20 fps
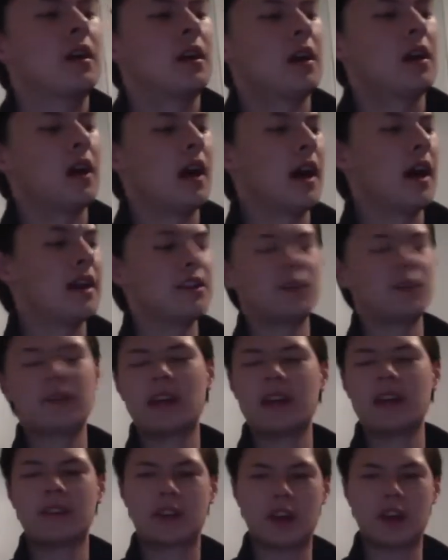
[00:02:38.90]
I don't have
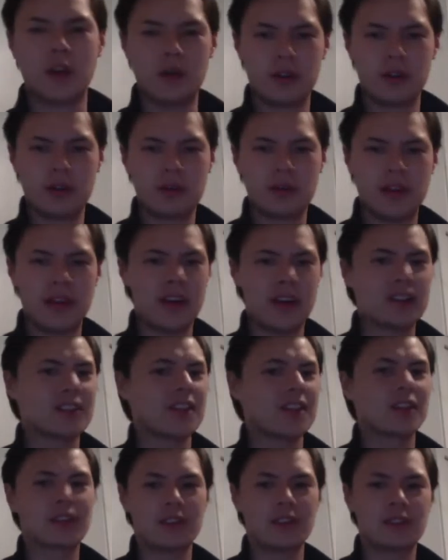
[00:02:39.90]
a cone in my house. I
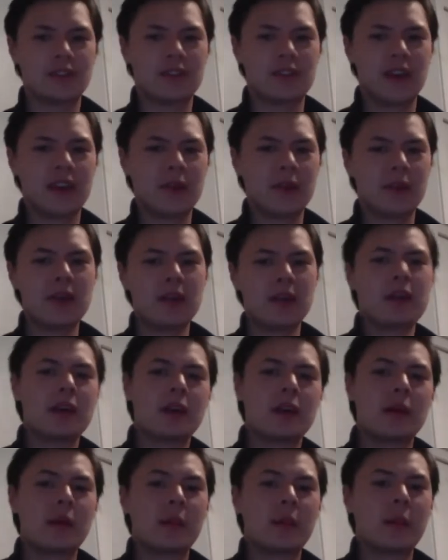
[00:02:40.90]
couldn't find one,
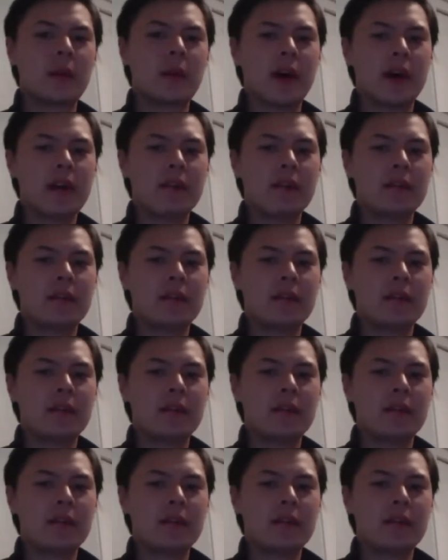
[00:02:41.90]
but